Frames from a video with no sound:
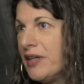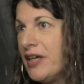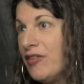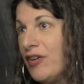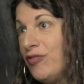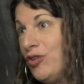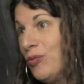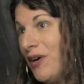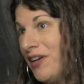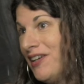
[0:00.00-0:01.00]
If you
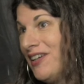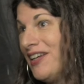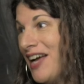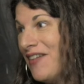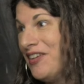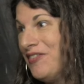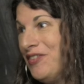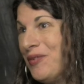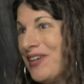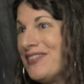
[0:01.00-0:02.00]
want to, I mean, if
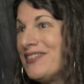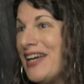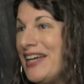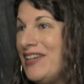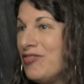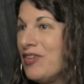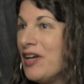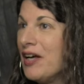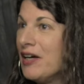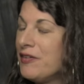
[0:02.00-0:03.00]
you want to save,
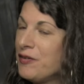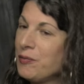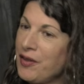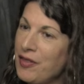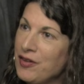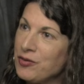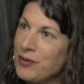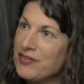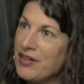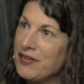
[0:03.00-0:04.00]
this is one of the things we
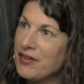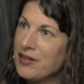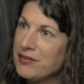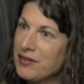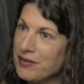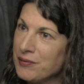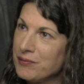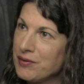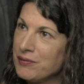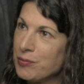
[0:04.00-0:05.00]
say to the
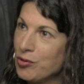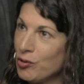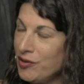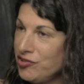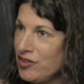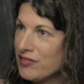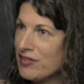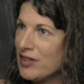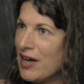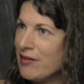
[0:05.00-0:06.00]
prohibitionists
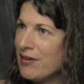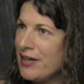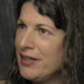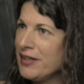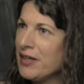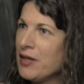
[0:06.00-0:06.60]
a lot, right?